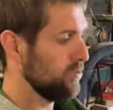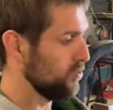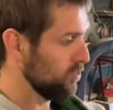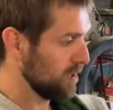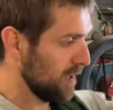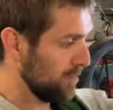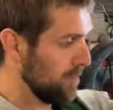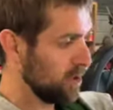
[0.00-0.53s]
so we're
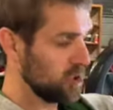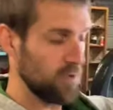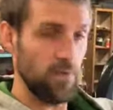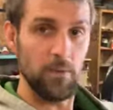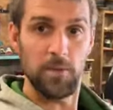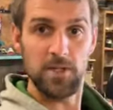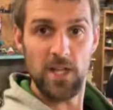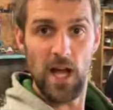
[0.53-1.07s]
gonna measure
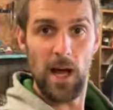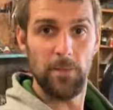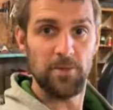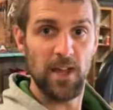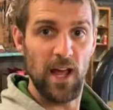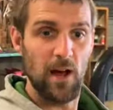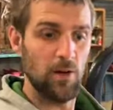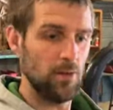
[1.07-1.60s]
from the top
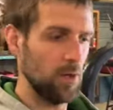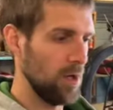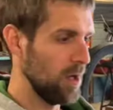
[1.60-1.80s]
down.